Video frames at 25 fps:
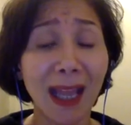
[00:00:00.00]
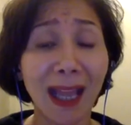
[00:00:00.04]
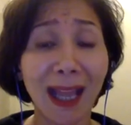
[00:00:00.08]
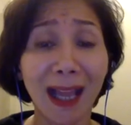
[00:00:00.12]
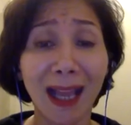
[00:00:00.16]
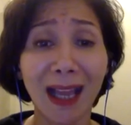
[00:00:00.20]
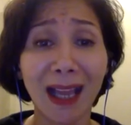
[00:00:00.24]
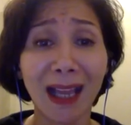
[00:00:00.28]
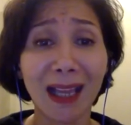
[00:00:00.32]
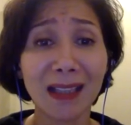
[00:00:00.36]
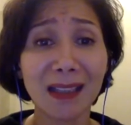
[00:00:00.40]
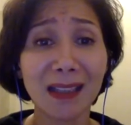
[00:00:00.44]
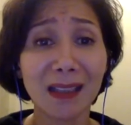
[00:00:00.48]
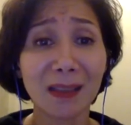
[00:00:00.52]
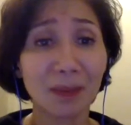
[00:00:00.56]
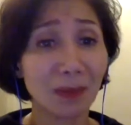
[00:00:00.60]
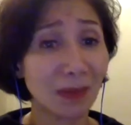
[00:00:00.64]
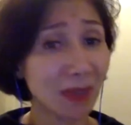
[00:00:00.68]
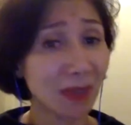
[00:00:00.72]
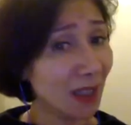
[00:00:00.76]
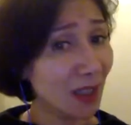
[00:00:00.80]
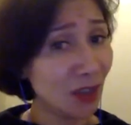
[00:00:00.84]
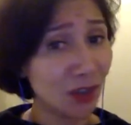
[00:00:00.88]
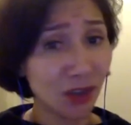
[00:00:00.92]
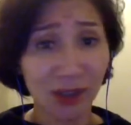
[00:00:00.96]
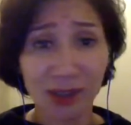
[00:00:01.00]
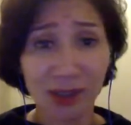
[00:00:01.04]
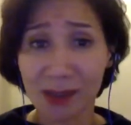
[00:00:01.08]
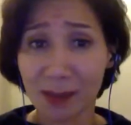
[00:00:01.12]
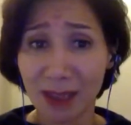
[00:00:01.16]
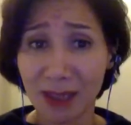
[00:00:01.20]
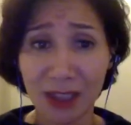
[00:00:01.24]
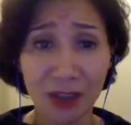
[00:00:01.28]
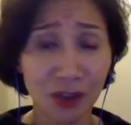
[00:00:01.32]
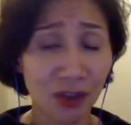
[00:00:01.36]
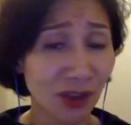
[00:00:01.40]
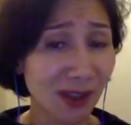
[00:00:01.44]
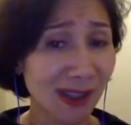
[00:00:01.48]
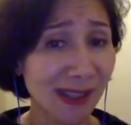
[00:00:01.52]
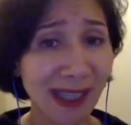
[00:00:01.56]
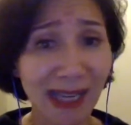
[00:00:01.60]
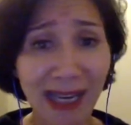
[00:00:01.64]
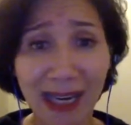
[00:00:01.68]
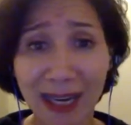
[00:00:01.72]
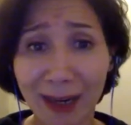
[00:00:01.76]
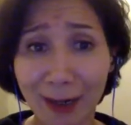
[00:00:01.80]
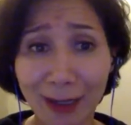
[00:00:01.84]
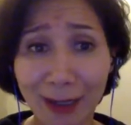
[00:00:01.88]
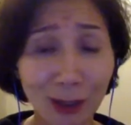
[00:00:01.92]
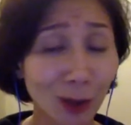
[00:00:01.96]
And it's just
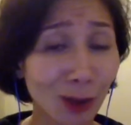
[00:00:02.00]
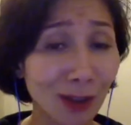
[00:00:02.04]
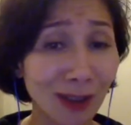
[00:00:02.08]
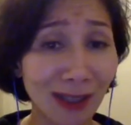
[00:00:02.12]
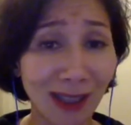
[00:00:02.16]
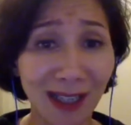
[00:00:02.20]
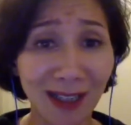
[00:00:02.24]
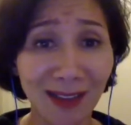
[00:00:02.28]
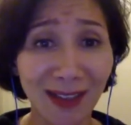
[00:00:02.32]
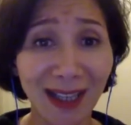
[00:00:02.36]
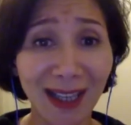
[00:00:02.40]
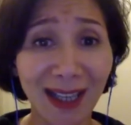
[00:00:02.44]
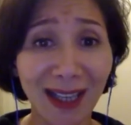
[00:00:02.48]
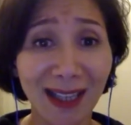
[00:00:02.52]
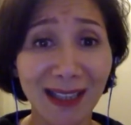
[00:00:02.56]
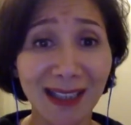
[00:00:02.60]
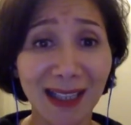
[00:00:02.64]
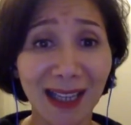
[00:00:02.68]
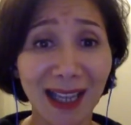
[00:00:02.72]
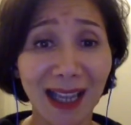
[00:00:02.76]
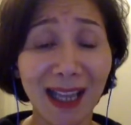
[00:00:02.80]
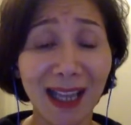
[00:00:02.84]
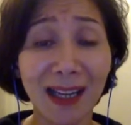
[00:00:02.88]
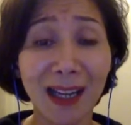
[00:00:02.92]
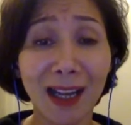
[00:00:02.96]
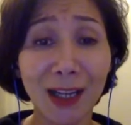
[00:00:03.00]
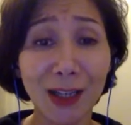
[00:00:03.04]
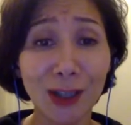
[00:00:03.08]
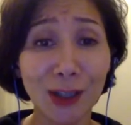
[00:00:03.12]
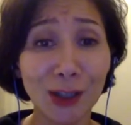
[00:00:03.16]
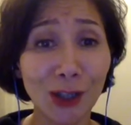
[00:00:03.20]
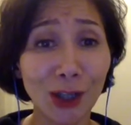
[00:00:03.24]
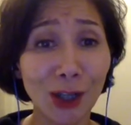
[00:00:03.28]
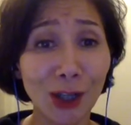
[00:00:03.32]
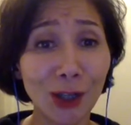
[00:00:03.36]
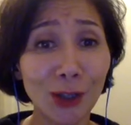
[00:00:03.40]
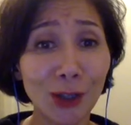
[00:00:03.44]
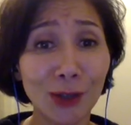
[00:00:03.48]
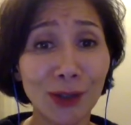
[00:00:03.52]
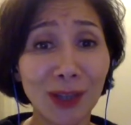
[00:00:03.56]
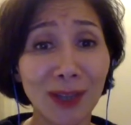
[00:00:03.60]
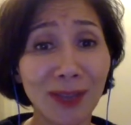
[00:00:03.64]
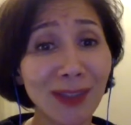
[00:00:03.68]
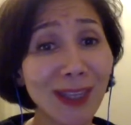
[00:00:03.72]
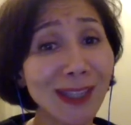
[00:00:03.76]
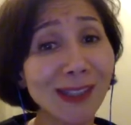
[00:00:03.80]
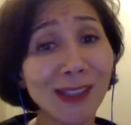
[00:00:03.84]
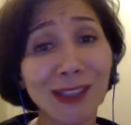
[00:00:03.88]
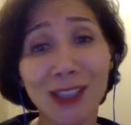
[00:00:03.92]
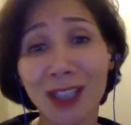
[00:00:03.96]
carried on like that. And I know that
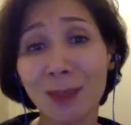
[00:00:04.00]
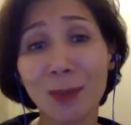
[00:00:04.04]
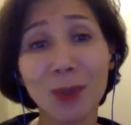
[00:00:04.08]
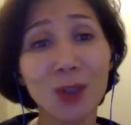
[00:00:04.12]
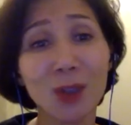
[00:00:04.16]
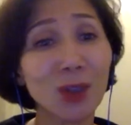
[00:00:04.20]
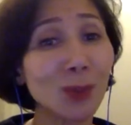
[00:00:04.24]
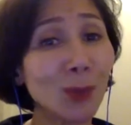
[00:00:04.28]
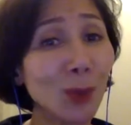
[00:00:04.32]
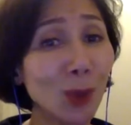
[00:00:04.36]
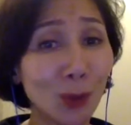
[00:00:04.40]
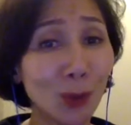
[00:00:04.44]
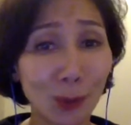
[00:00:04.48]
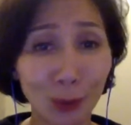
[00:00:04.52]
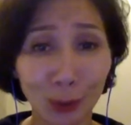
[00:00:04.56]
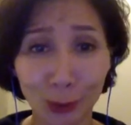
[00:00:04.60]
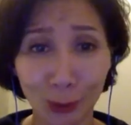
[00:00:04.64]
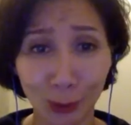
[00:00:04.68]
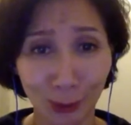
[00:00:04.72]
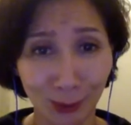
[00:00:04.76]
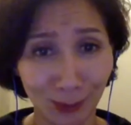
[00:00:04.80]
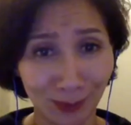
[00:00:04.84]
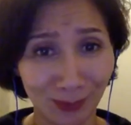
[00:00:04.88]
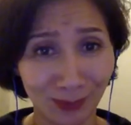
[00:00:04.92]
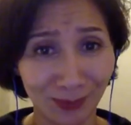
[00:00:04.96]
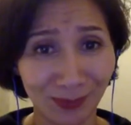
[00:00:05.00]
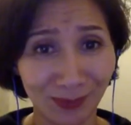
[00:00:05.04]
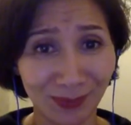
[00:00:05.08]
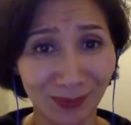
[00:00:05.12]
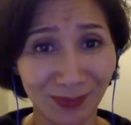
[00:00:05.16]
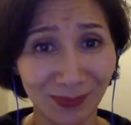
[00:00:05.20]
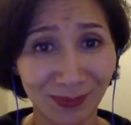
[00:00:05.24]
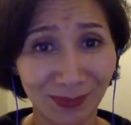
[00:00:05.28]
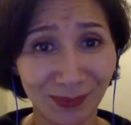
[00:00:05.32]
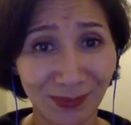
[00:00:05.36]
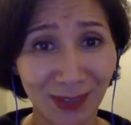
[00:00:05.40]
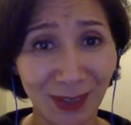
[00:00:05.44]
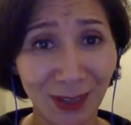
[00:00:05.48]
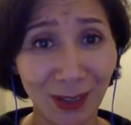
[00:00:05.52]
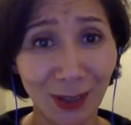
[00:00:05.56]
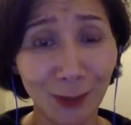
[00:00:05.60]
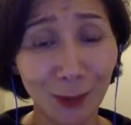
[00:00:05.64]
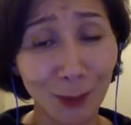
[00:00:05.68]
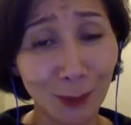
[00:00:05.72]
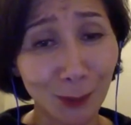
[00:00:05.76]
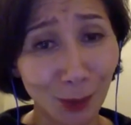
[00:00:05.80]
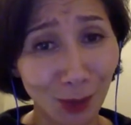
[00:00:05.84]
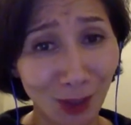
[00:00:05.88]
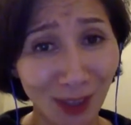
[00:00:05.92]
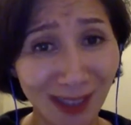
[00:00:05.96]
there's so much more room for
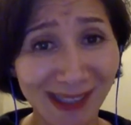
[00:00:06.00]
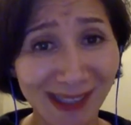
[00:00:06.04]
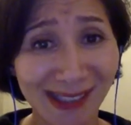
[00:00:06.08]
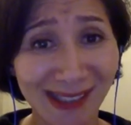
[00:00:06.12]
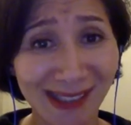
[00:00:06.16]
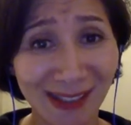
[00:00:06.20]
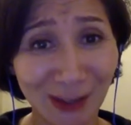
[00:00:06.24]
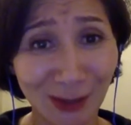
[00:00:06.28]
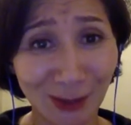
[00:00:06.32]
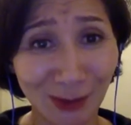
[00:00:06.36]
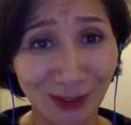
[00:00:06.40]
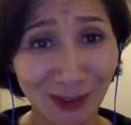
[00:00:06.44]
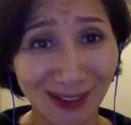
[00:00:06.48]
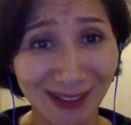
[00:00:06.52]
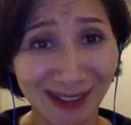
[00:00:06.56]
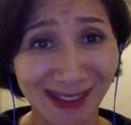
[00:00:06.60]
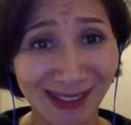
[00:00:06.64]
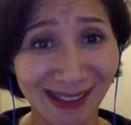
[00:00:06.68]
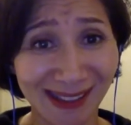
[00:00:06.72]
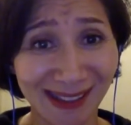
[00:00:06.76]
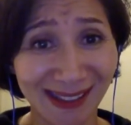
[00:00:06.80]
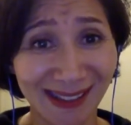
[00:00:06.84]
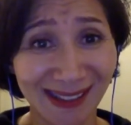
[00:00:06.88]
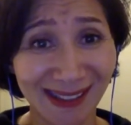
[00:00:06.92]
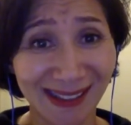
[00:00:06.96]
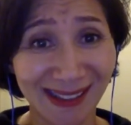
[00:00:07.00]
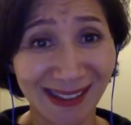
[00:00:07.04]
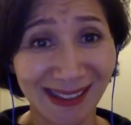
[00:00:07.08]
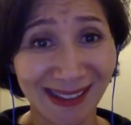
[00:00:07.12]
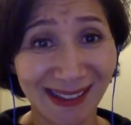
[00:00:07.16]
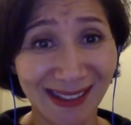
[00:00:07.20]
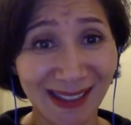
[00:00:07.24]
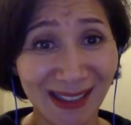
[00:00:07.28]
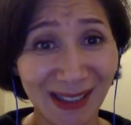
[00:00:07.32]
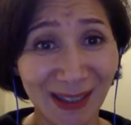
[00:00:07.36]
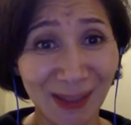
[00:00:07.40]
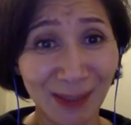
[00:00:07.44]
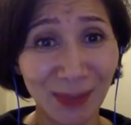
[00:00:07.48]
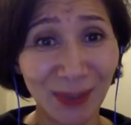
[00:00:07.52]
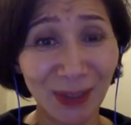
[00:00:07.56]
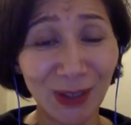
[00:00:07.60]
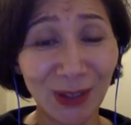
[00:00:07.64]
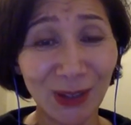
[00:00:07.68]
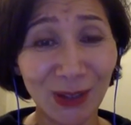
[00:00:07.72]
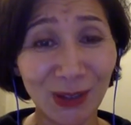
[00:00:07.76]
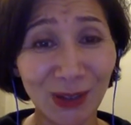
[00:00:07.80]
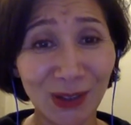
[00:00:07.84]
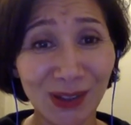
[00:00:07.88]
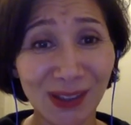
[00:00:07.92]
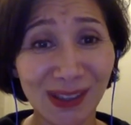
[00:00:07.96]
price increase
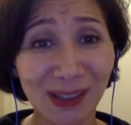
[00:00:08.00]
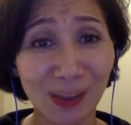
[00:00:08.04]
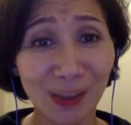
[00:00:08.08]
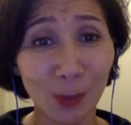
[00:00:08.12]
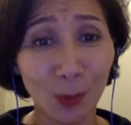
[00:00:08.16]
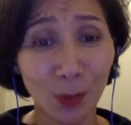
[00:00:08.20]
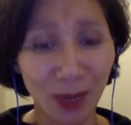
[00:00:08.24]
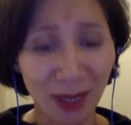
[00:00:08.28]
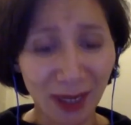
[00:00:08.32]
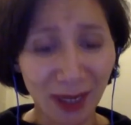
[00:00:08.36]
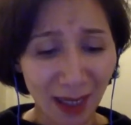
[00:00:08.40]
because what